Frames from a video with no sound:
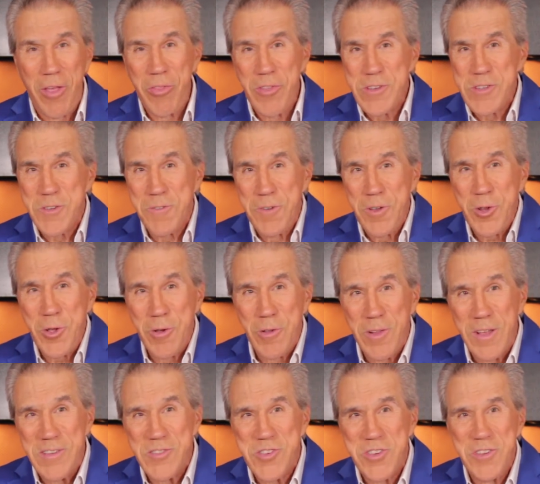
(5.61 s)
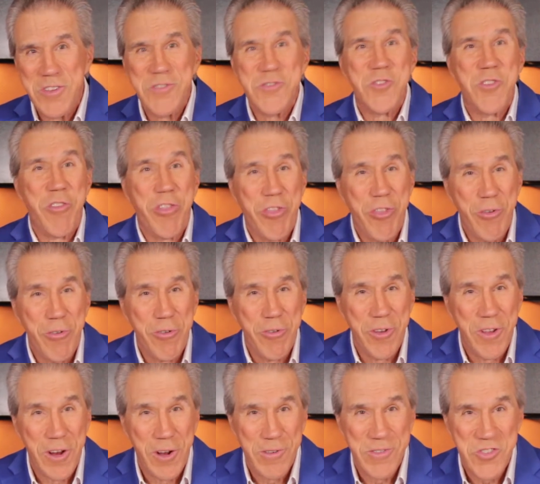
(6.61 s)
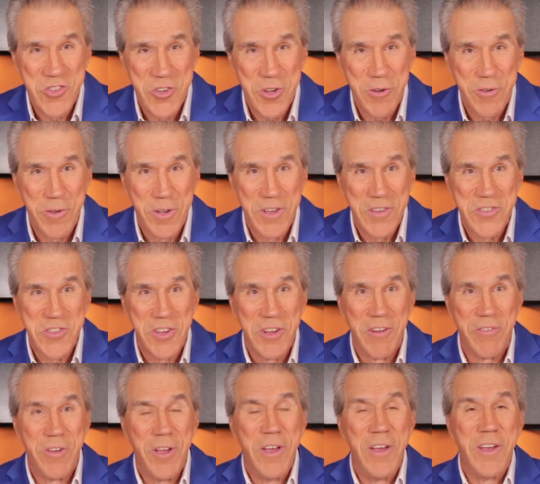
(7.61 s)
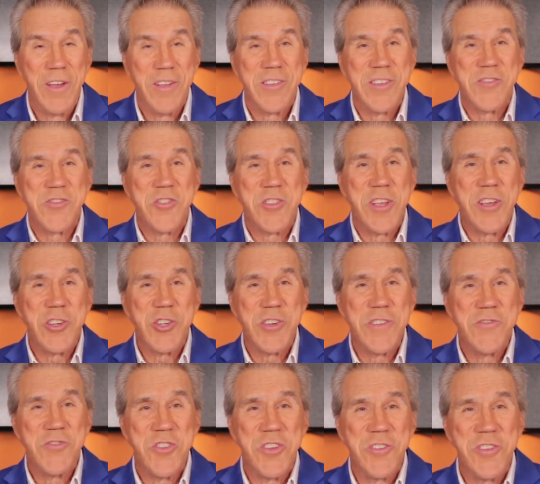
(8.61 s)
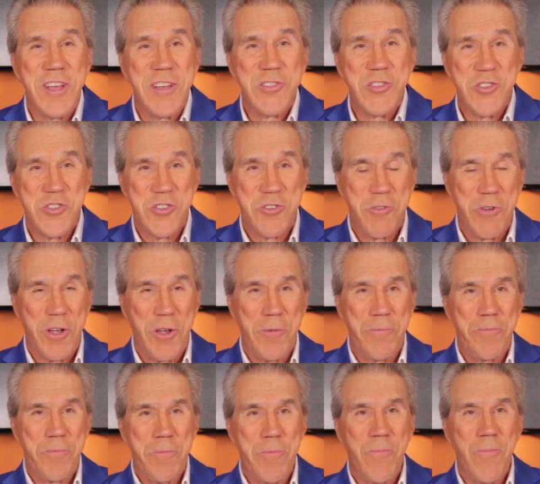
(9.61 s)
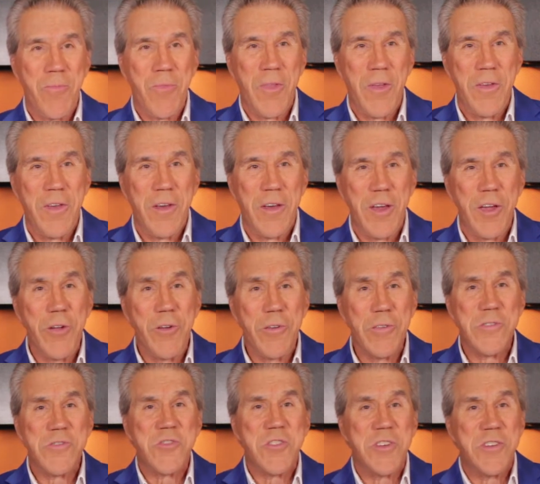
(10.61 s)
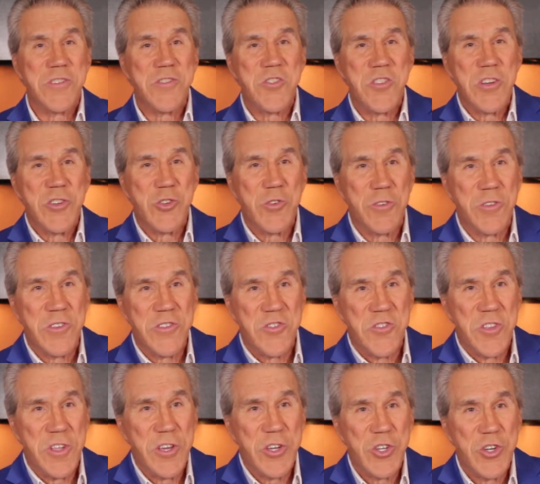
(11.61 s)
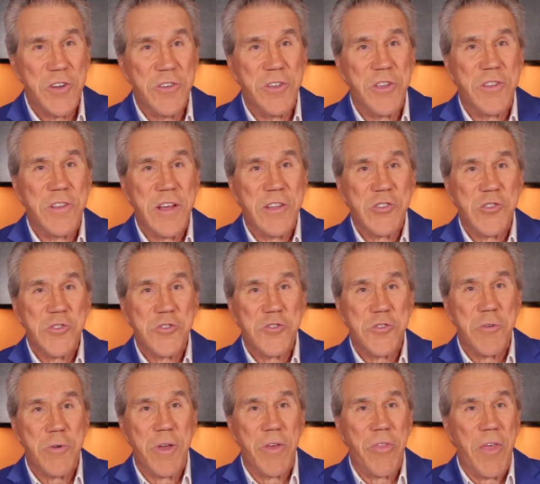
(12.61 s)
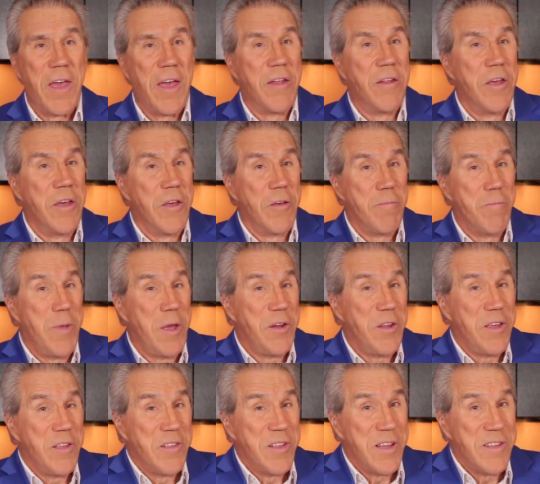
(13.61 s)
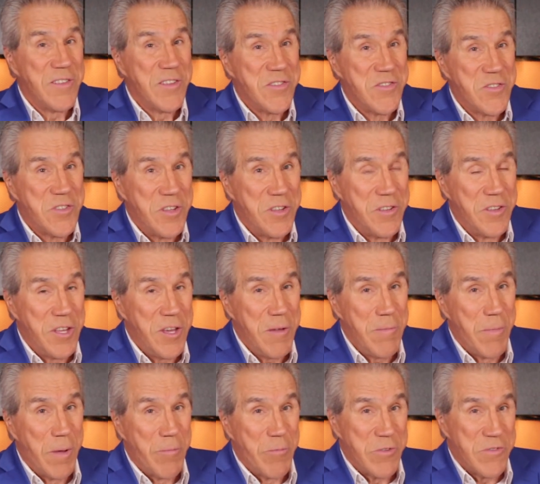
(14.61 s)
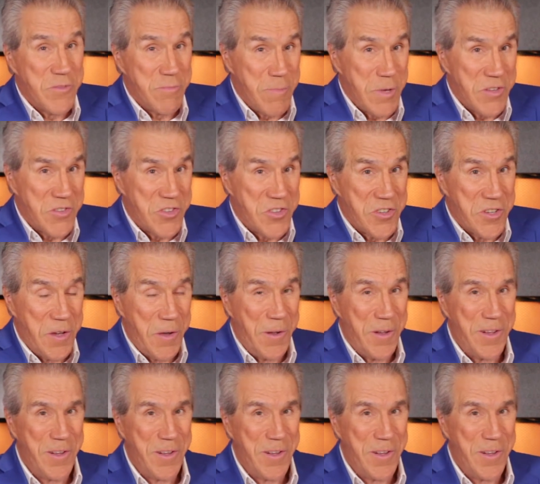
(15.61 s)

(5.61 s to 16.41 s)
this video lesson is the third in our series of distinctions in dentistry. Here is an essential distinction in dentistry that many dentists and team members miss.